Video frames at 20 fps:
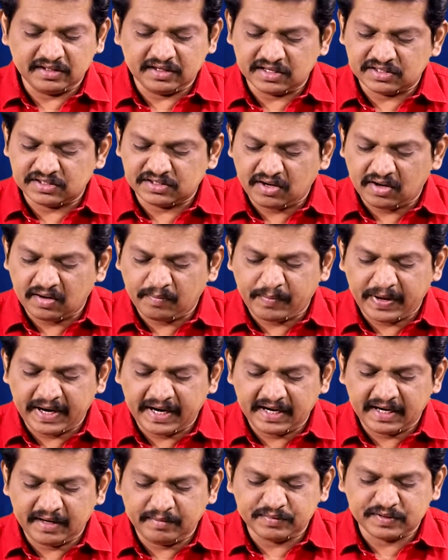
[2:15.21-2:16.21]
does not
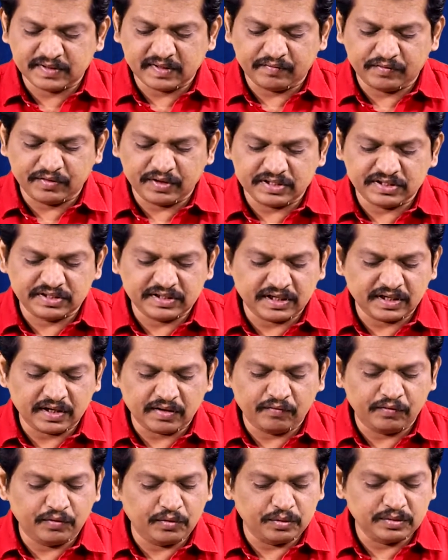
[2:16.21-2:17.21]
bind himself to a set
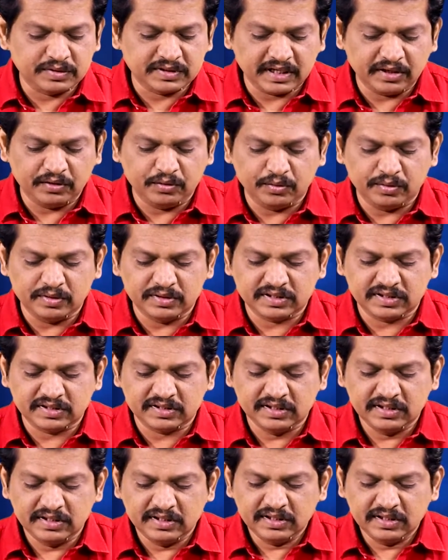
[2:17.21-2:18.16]
of do's and don'ts